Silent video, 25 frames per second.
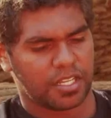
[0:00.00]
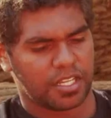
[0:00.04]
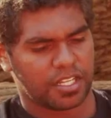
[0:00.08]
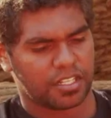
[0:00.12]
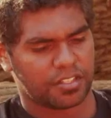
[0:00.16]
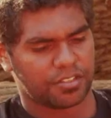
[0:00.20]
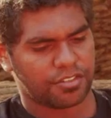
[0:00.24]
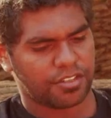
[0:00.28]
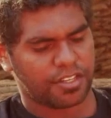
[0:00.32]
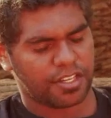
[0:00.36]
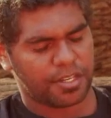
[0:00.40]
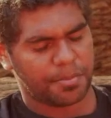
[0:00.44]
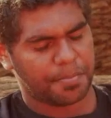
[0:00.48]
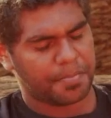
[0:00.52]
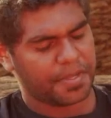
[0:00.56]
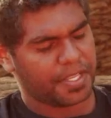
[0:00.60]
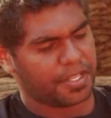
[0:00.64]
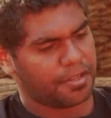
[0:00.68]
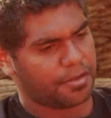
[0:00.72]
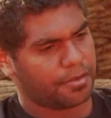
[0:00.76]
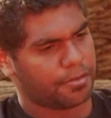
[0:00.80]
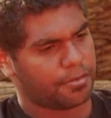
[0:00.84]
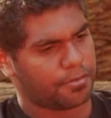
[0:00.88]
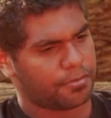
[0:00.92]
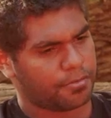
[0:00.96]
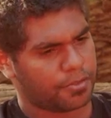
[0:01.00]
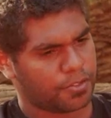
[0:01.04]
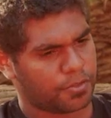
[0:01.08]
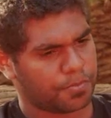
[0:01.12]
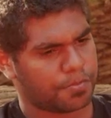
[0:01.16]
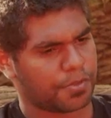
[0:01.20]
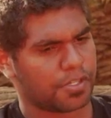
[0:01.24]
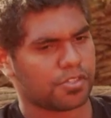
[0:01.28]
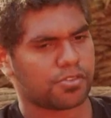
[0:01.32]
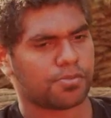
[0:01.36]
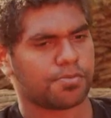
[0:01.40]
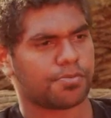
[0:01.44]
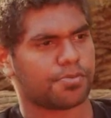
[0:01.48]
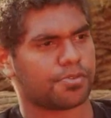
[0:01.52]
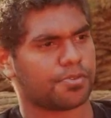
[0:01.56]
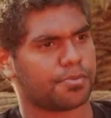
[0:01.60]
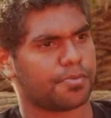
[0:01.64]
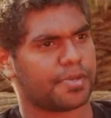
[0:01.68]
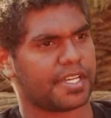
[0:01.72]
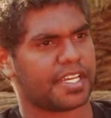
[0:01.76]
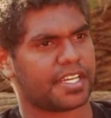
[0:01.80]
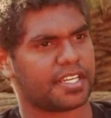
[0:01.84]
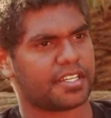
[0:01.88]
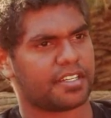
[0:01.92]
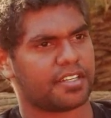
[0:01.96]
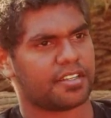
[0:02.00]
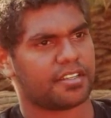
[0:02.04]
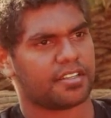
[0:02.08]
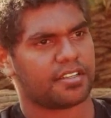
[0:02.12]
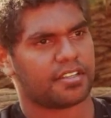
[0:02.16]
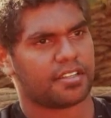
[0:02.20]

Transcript: and try to be responsible about it.